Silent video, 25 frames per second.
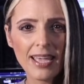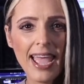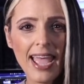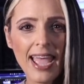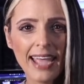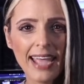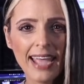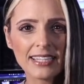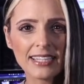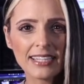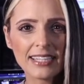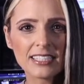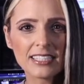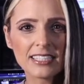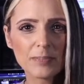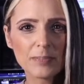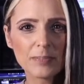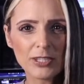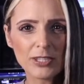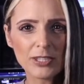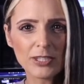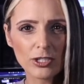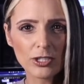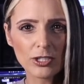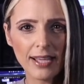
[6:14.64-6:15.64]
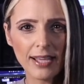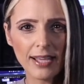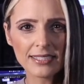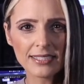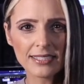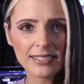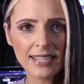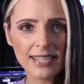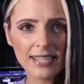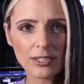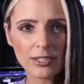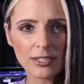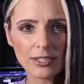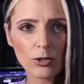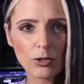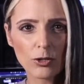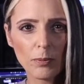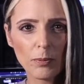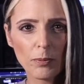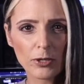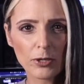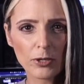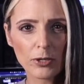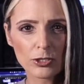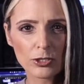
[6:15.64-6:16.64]
and specialized technical
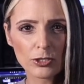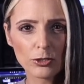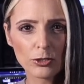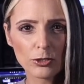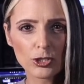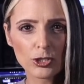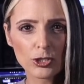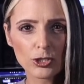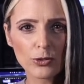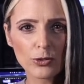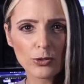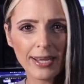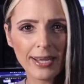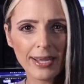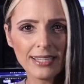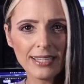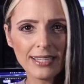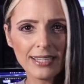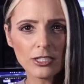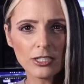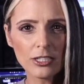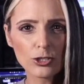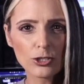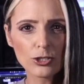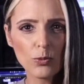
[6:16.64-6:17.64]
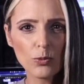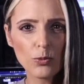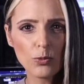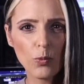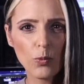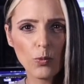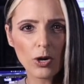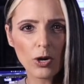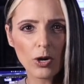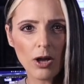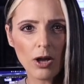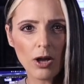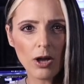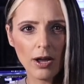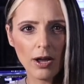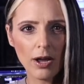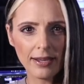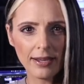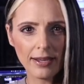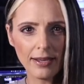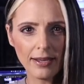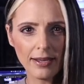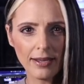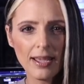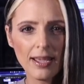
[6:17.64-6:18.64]
personnel trained to work on
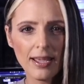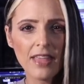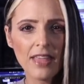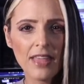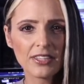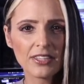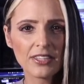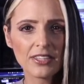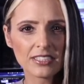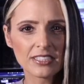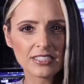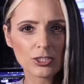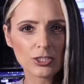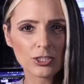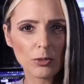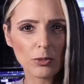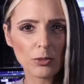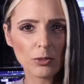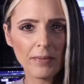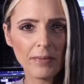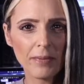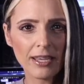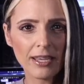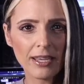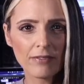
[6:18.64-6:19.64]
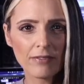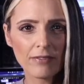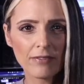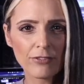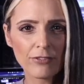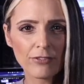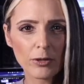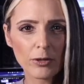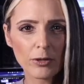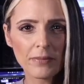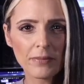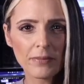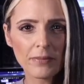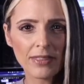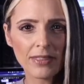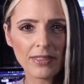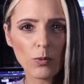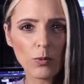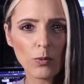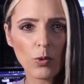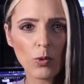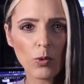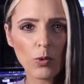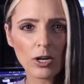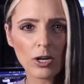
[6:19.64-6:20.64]
it. The central bank confirmed that the
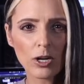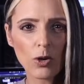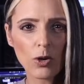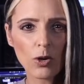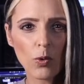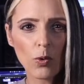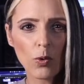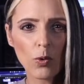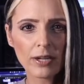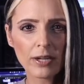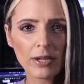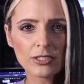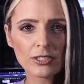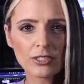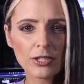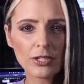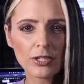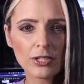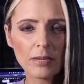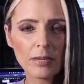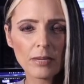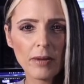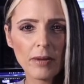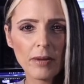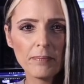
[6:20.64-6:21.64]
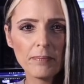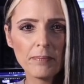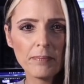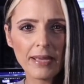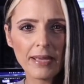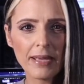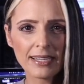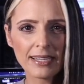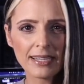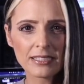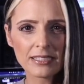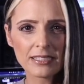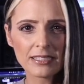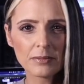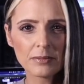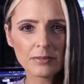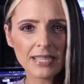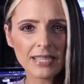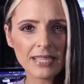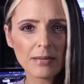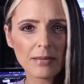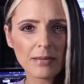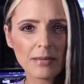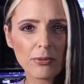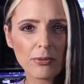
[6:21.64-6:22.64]
work according to the above mechanisms
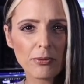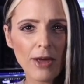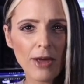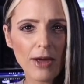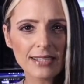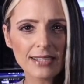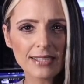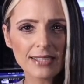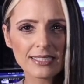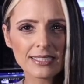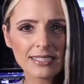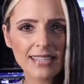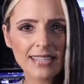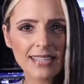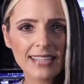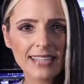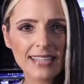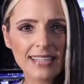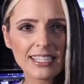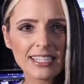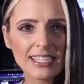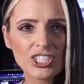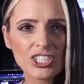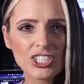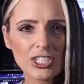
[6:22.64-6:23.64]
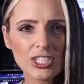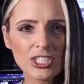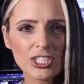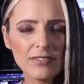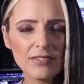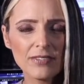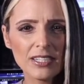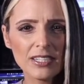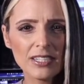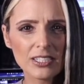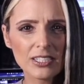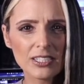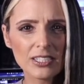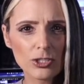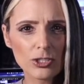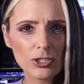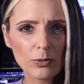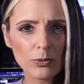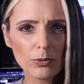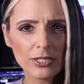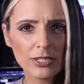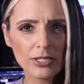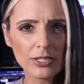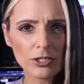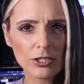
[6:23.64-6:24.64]
and practice has achieved additional
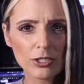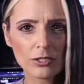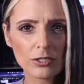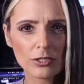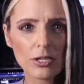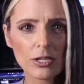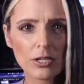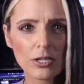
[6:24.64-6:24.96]
returns